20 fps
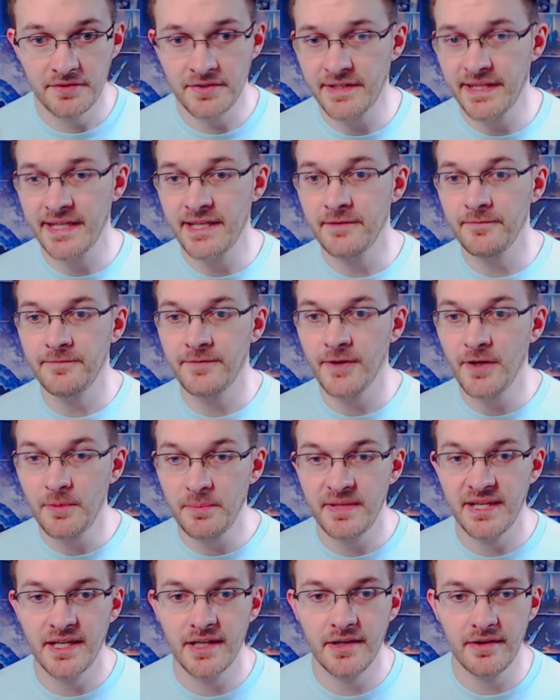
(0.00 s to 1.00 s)
So they
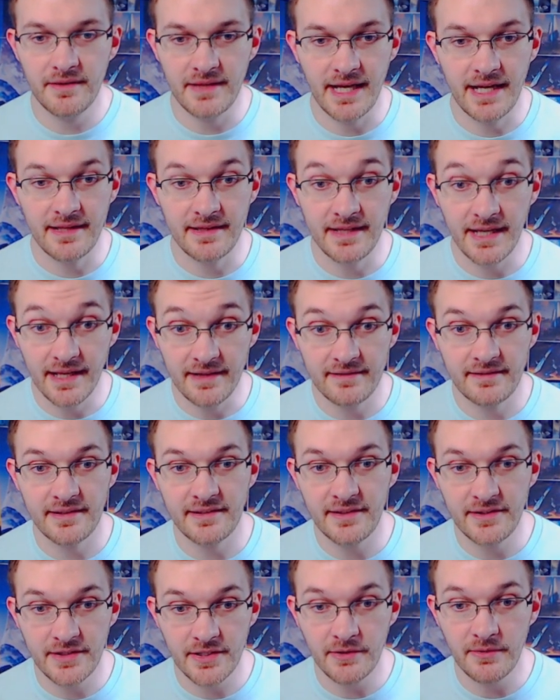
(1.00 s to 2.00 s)
confirmed here that yes,
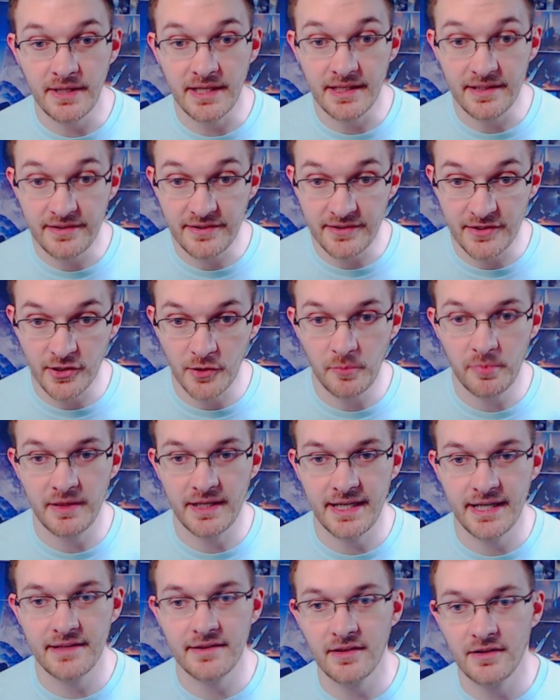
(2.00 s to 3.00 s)
Season 2 is still
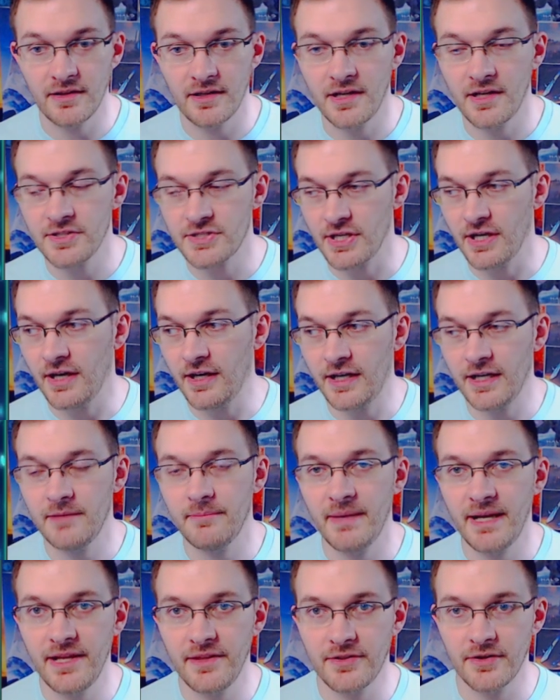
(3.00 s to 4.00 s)
planned to launch on
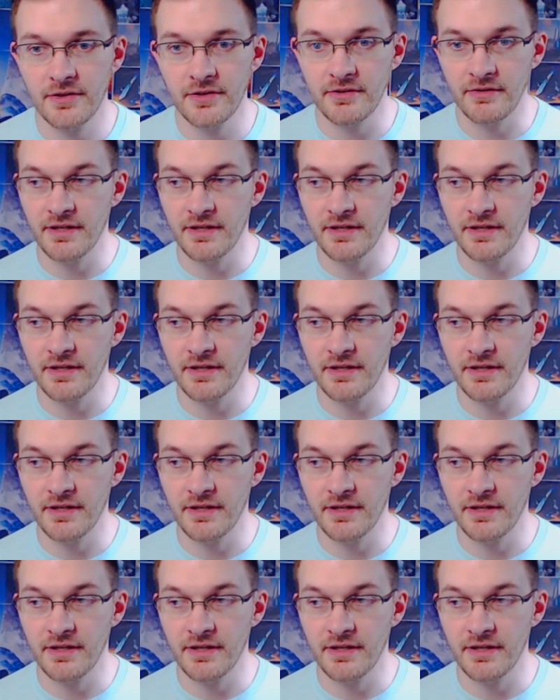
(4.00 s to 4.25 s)
May 3rd.